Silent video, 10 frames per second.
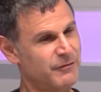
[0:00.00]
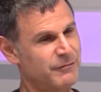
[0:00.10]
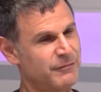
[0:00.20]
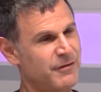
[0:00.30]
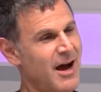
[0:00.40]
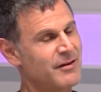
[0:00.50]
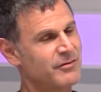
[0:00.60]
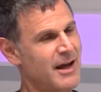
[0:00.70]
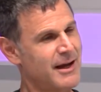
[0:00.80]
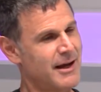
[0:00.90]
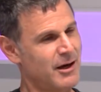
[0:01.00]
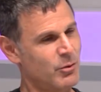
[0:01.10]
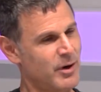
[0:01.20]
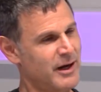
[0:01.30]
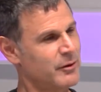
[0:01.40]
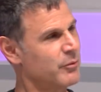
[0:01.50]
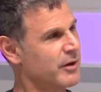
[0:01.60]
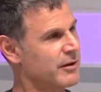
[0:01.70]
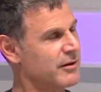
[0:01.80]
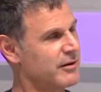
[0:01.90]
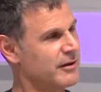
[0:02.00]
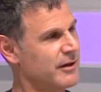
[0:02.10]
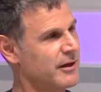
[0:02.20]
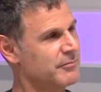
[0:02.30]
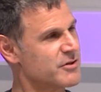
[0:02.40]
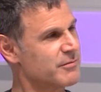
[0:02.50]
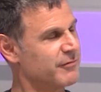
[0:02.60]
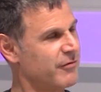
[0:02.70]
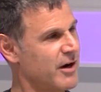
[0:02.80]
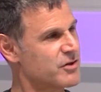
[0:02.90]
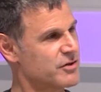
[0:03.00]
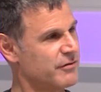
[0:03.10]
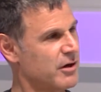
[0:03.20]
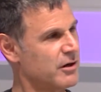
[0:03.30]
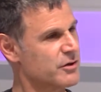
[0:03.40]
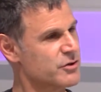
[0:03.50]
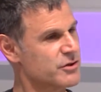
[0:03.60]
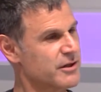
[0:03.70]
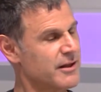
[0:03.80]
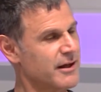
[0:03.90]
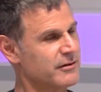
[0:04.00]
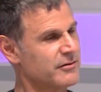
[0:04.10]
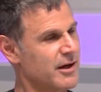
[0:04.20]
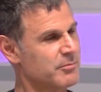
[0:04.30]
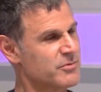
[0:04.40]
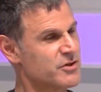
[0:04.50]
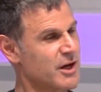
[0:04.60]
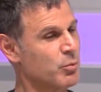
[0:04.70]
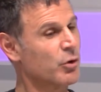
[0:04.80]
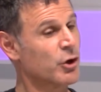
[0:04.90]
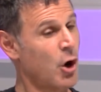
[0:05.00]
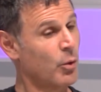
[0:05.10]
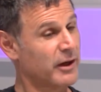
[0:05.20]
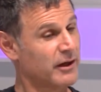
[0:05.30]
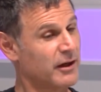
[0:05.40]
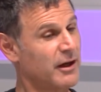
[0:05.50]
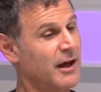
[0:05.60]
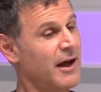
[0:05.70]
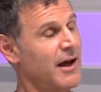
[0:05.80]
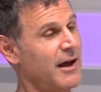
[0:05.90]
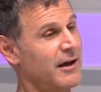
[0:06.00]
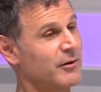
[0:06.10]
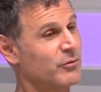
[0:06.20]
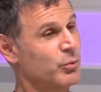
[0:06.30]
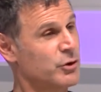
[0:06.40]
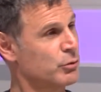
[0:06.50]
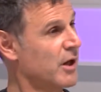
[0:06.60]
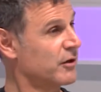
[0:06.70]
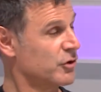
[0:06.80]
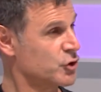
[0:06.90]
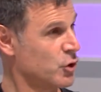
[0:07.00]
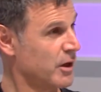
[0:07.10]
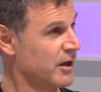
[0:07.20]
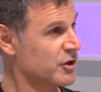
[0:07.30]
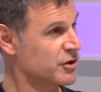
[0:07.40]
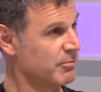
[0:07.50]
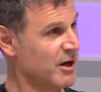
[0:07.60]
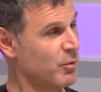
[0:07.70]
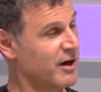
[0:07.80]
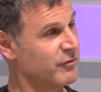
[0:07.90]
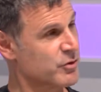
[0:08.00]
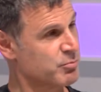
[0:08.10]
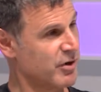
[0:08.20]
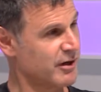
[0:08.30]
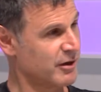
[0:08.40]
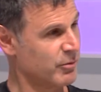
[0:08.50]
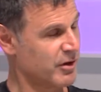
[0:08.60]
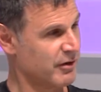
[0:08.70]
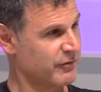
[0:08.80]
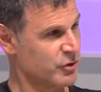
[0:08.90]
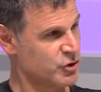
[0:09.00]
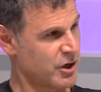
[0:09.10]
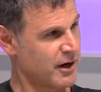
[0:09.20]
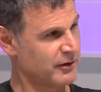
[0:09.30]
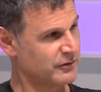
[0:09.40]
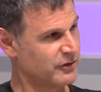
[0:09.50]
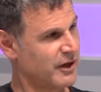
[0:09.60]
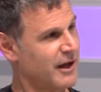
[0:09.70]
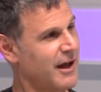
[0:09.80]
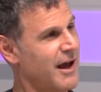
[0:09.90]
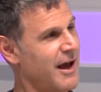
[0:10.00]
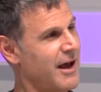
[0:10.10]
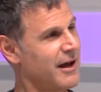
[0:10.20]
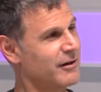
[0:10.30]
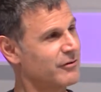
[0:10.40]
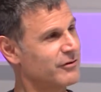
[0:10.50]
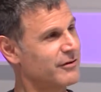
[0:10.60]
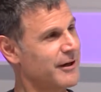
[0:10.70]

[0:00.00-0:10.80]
5-day getaway with some friends of ours that said, we're going, and would you like to join us? And my wife was pregnant with our first child. And